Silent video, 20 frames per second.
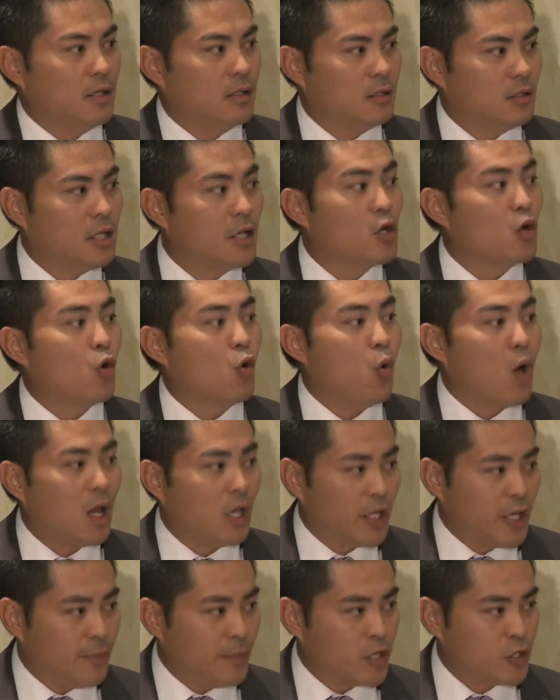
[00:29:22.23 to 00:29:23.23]
clinical
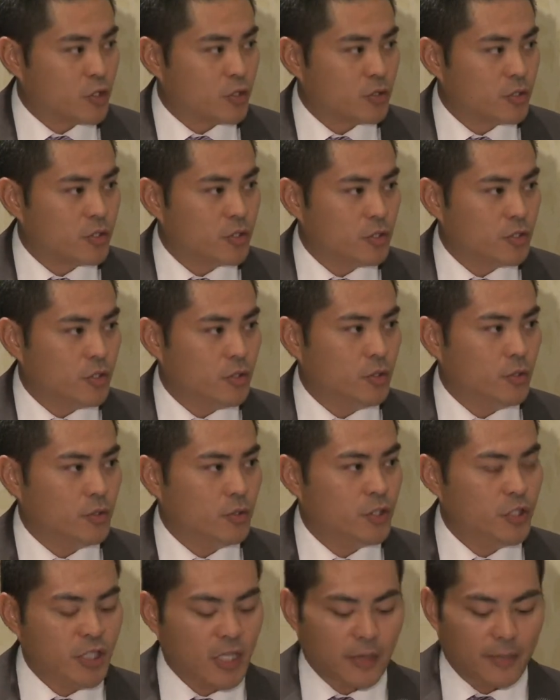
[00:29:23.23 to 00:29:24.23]
quality measures to
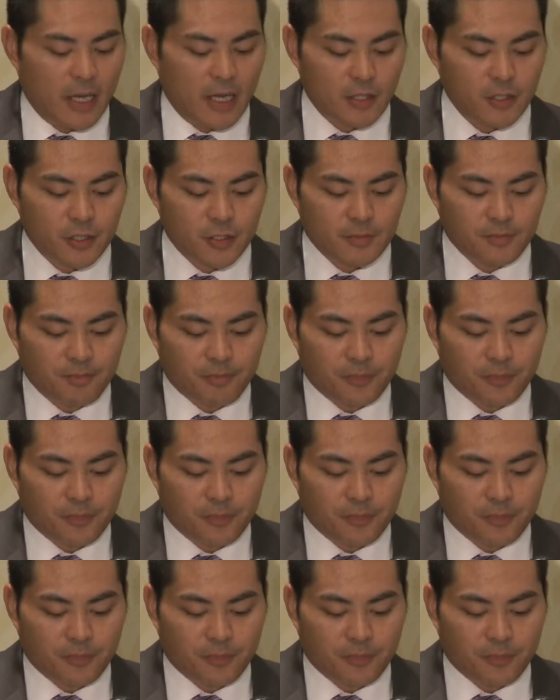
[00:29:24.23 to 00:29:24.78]
CMS,